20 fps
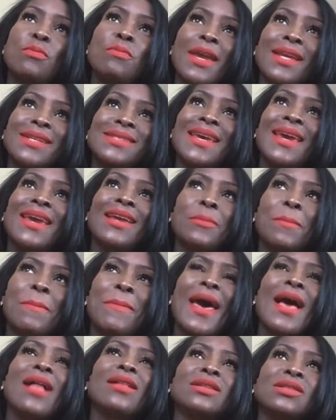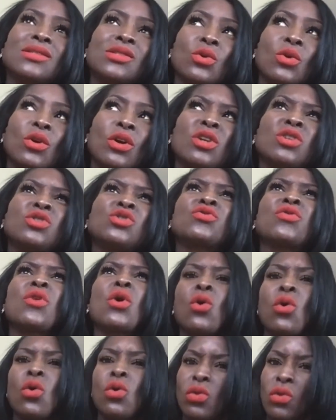maintain a balance or
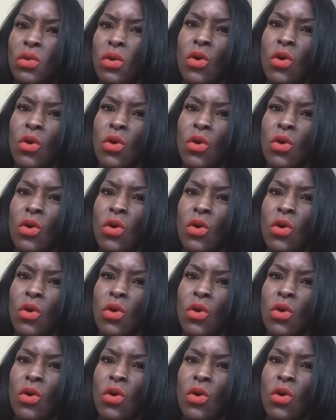control